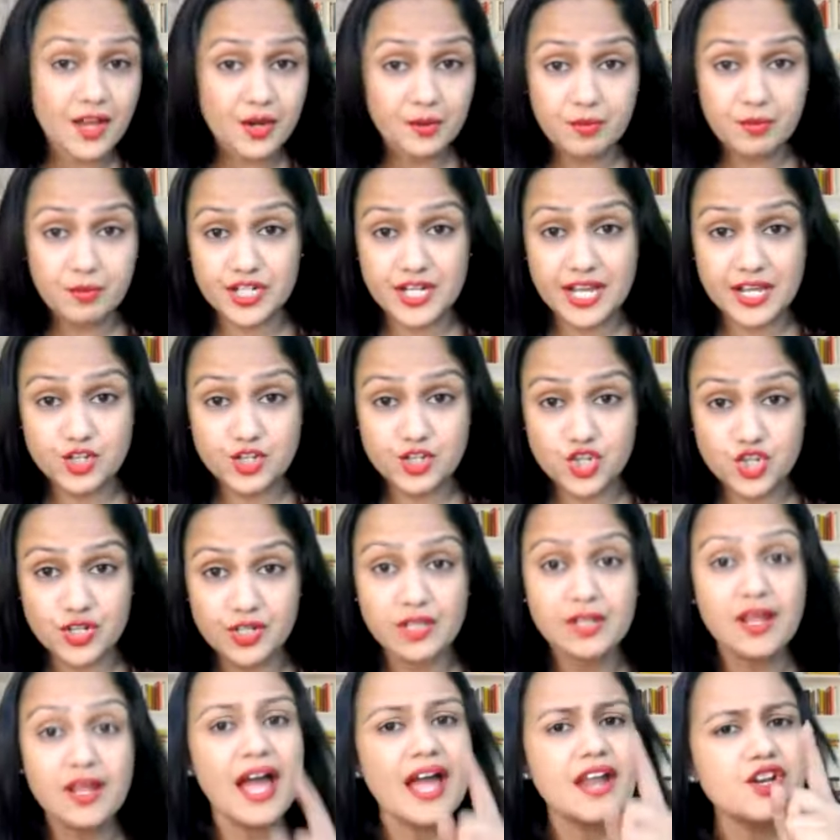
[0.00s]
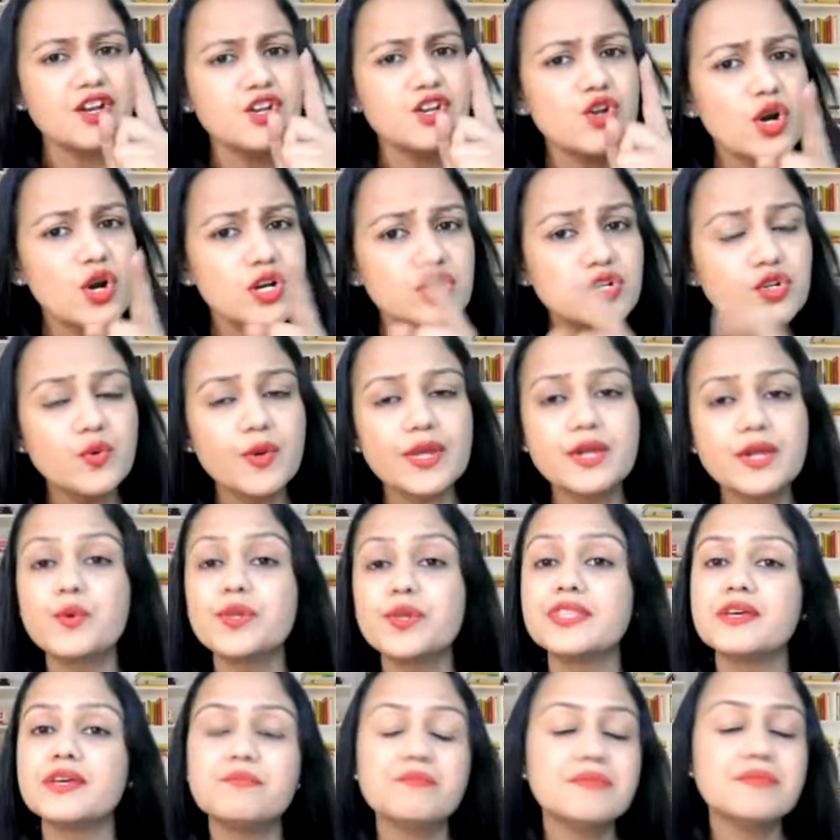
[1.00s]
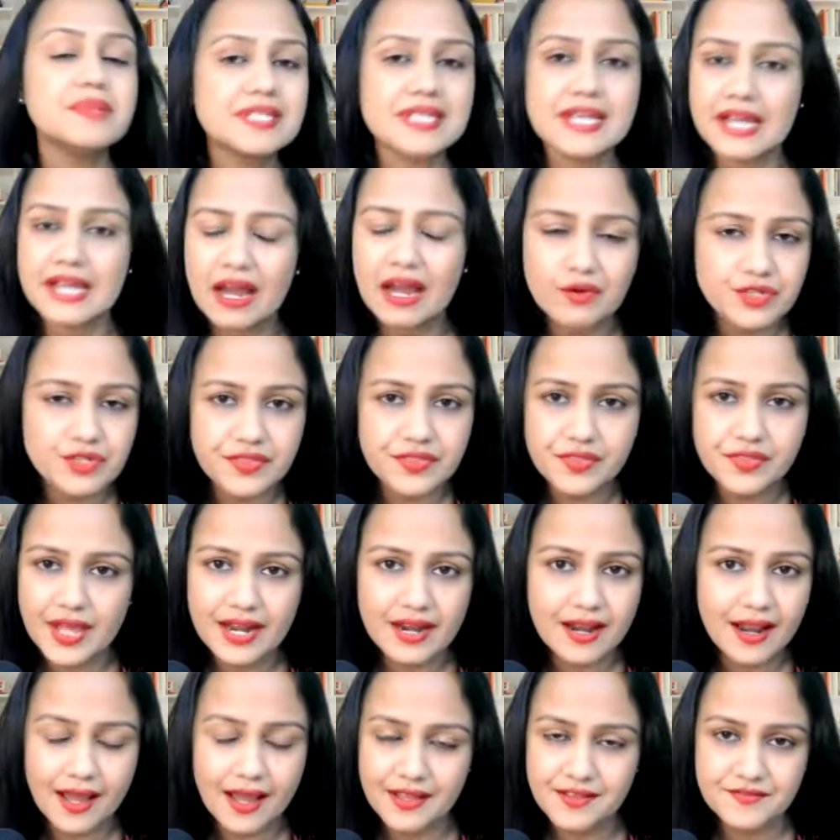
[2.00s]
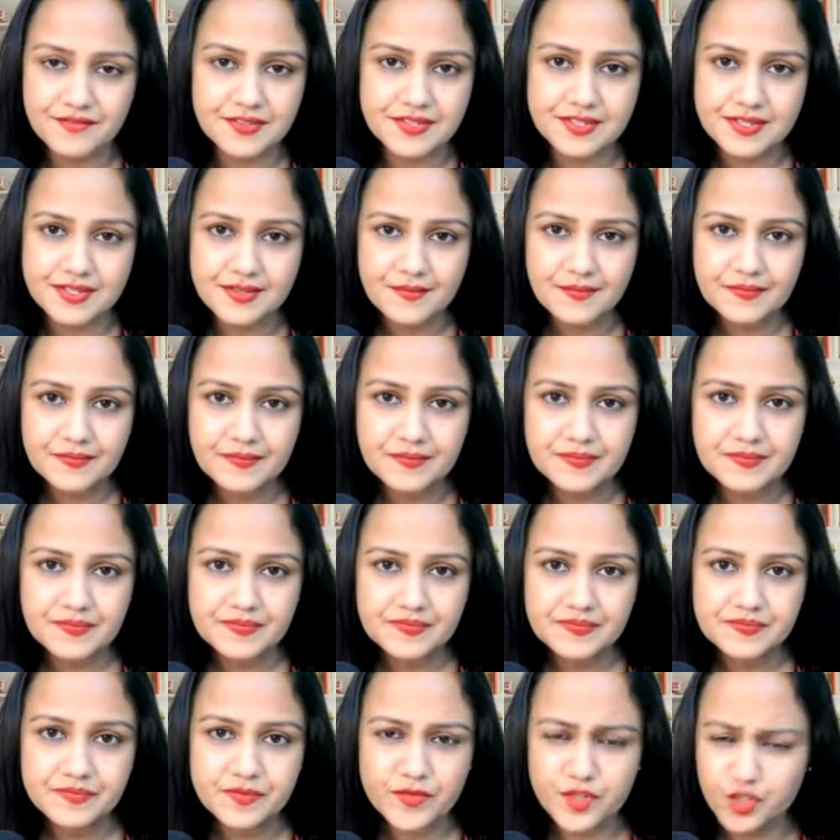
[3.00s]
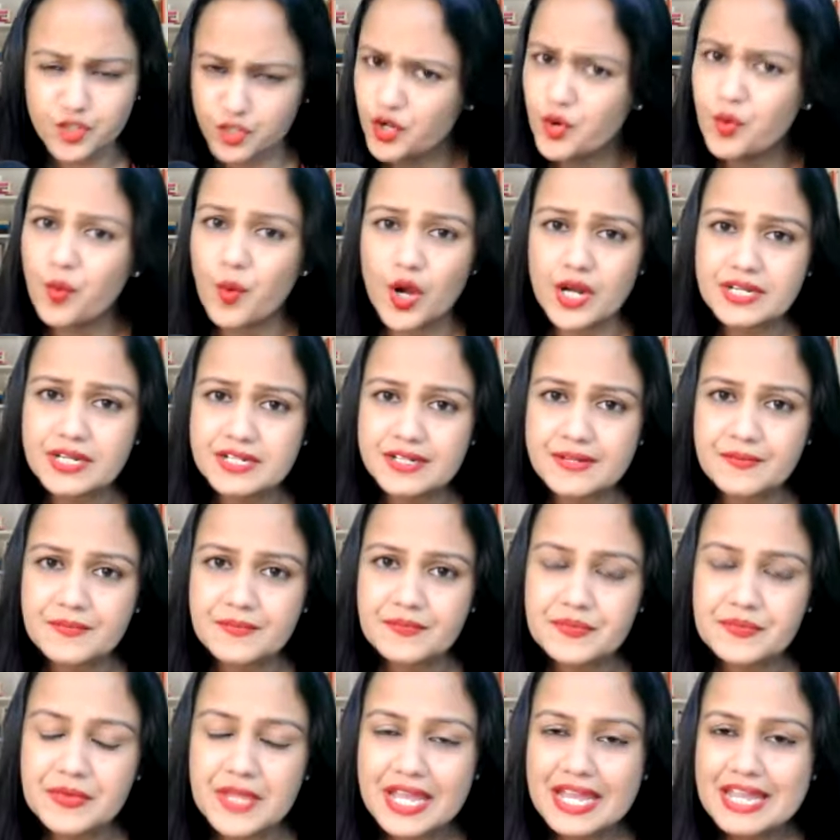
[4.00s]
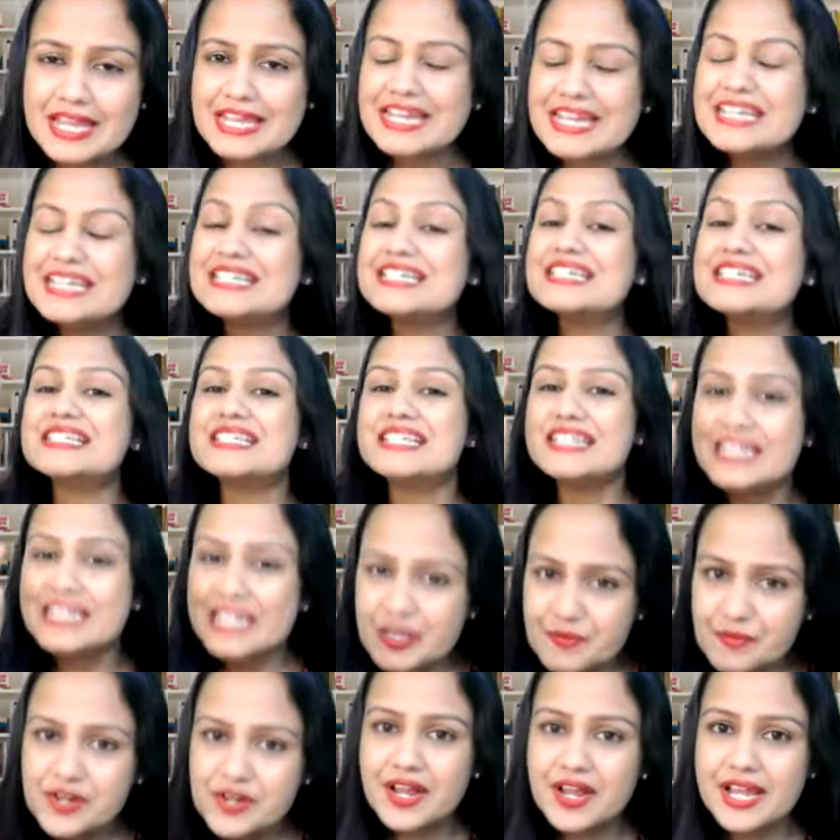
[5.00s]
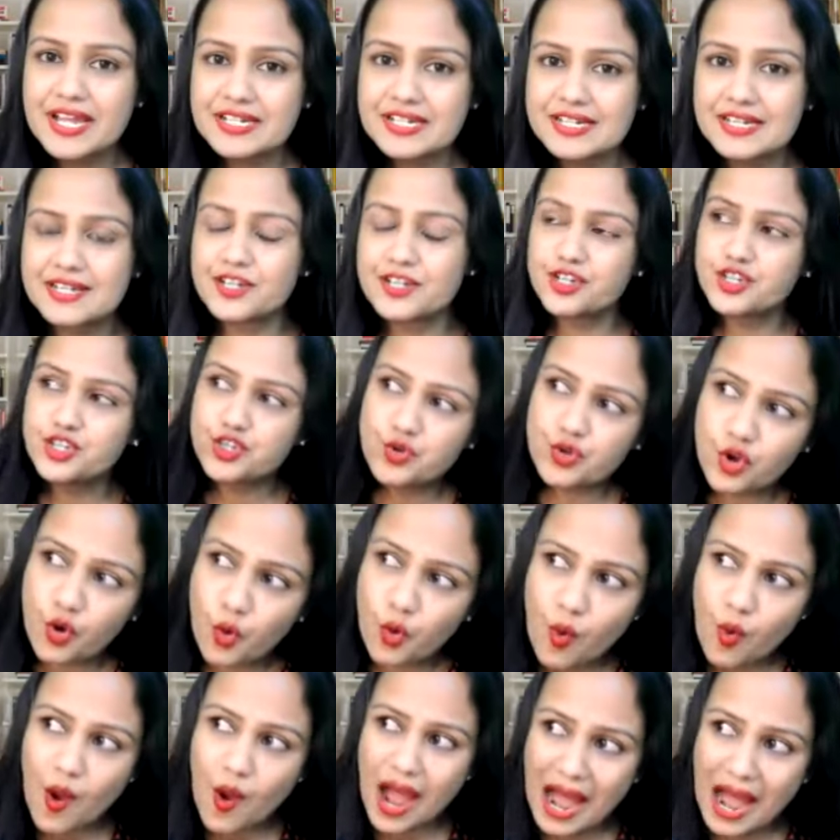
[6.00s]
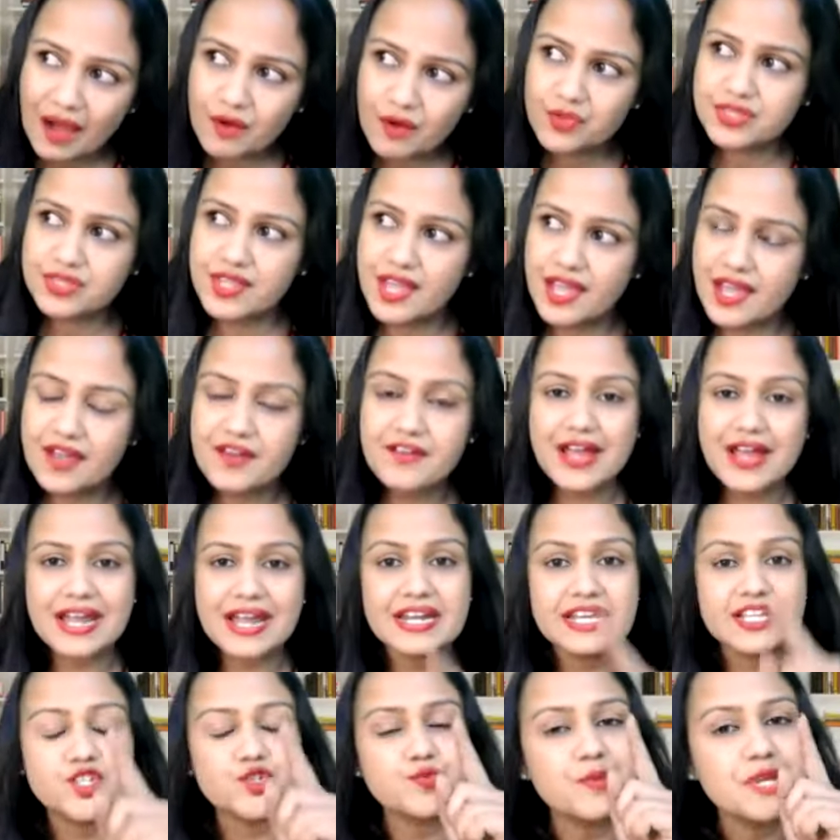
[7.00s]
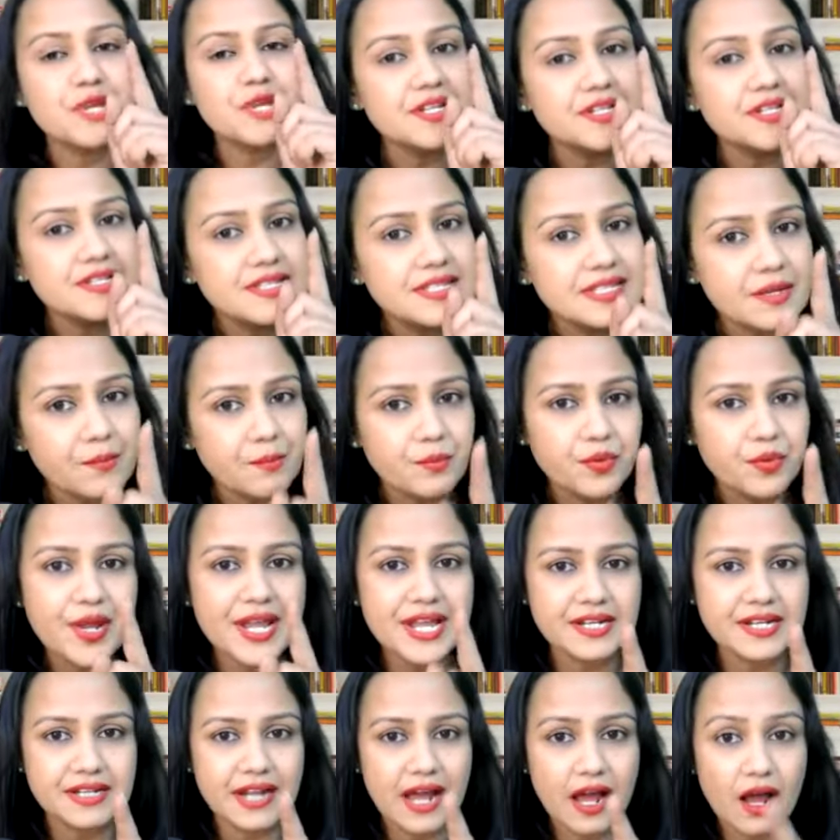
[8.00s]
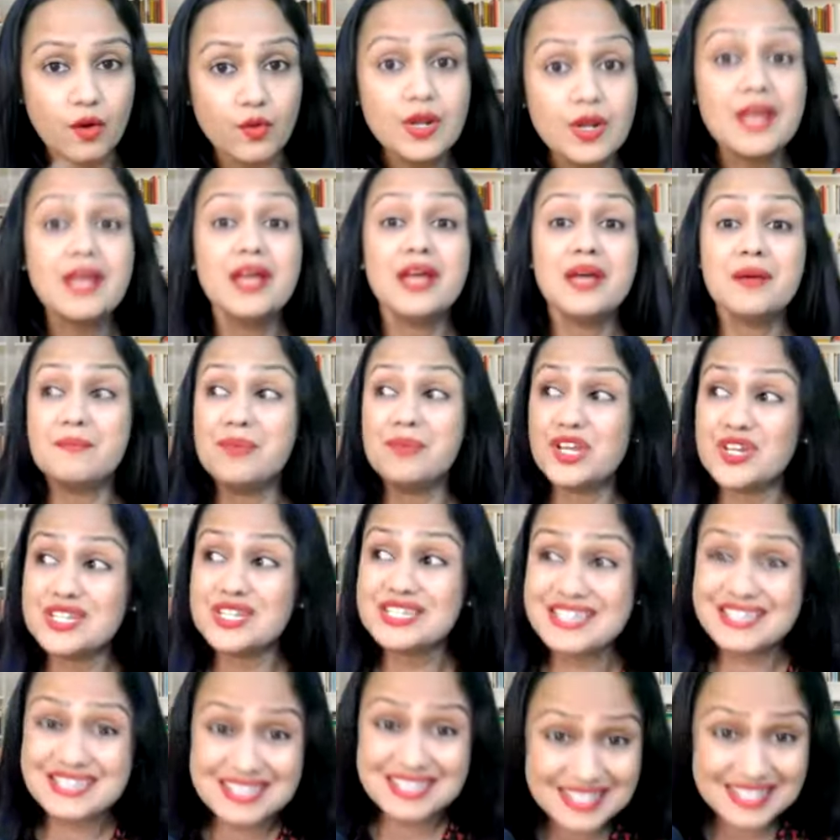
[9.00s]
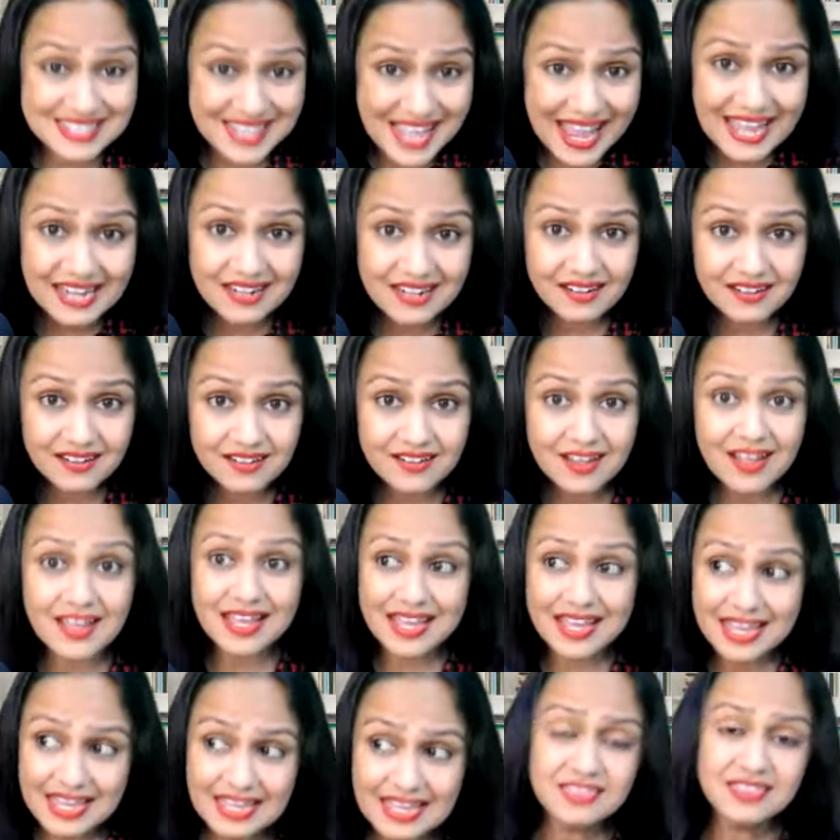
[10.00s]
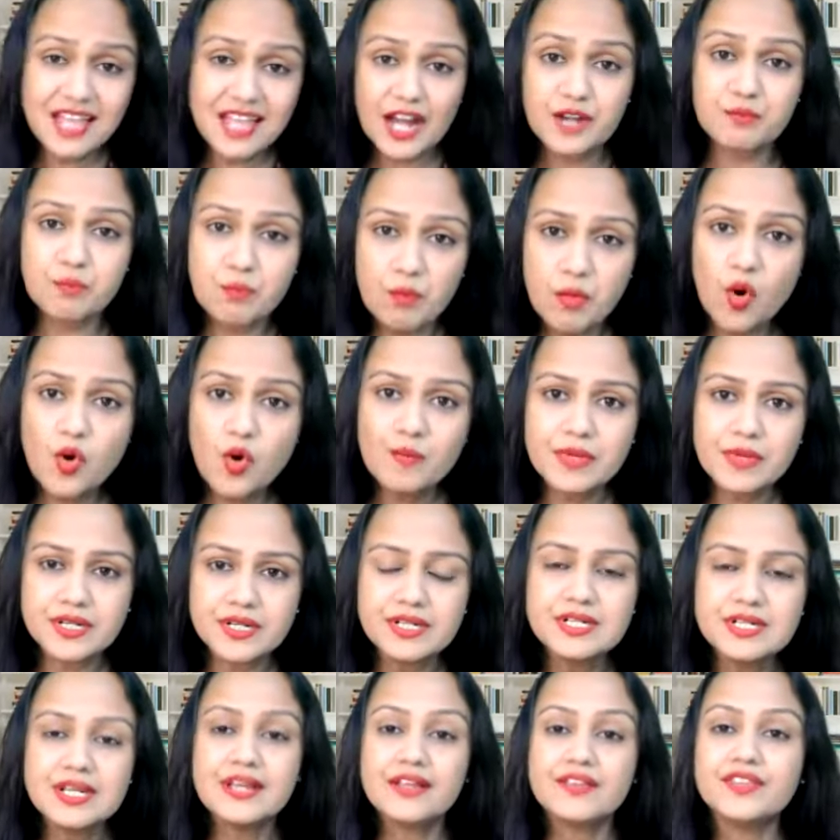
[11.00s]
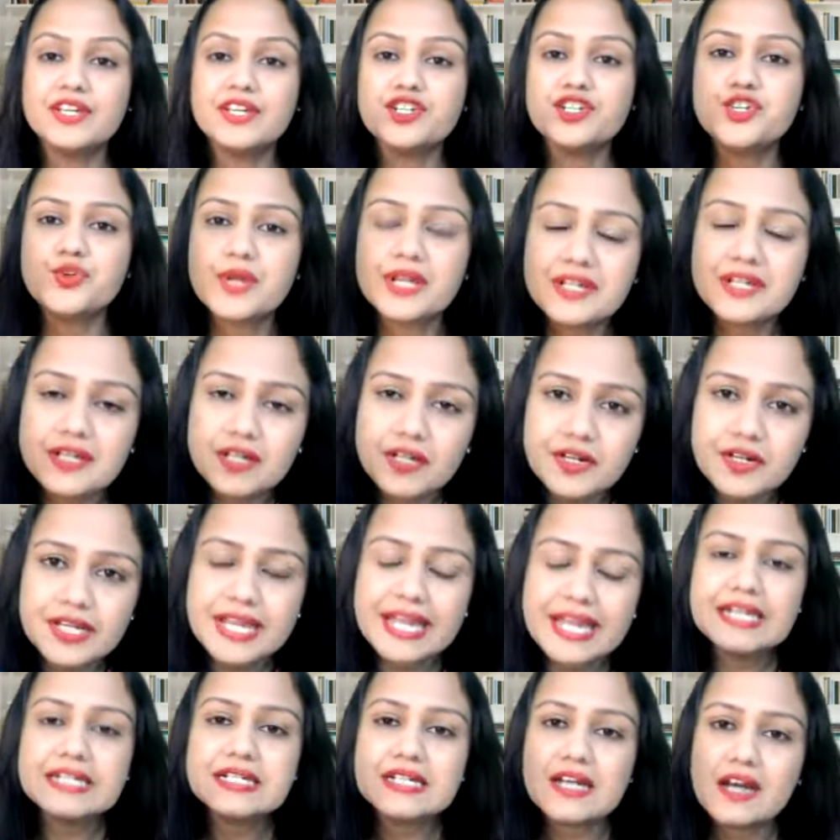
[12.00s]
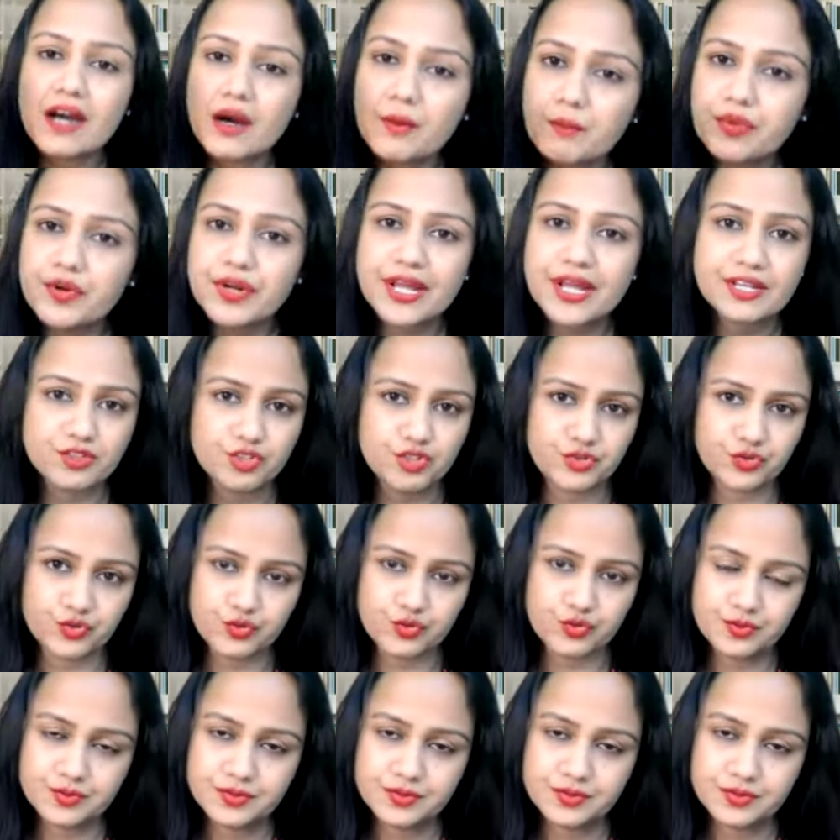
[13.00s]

potential, and not knowing what they're missing out in their lives. You know what? It is liberating to go out there and experience a breakdown, because it's then in that moment that you can create a breakthrough.